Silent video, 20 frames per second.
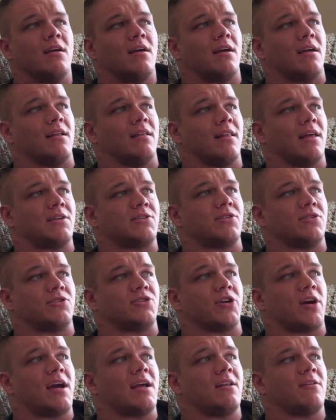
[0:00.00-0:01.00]
and unless you're
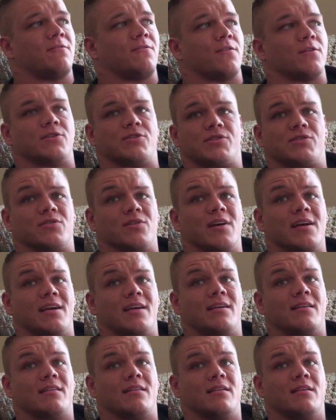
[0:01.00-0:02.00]
training for
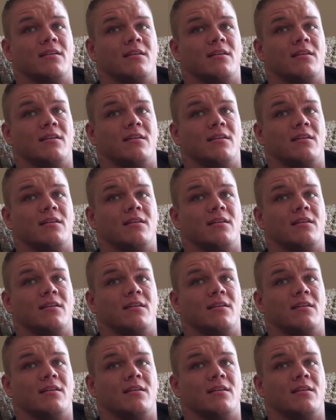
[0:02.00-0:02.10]
strength,